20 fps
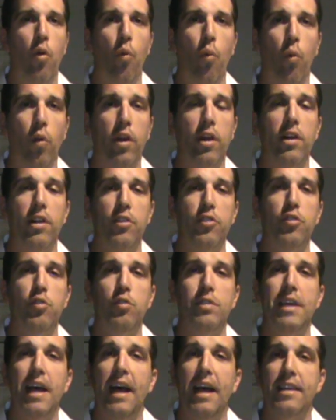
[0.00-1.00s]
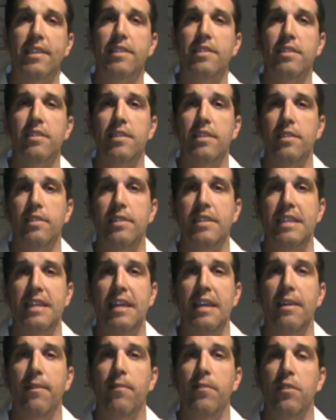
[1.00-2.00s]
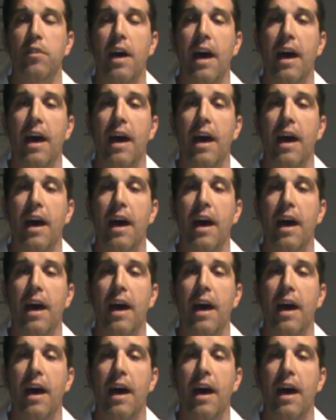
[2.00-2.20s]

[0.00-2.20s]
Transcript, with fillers: We're going to do tests to see if you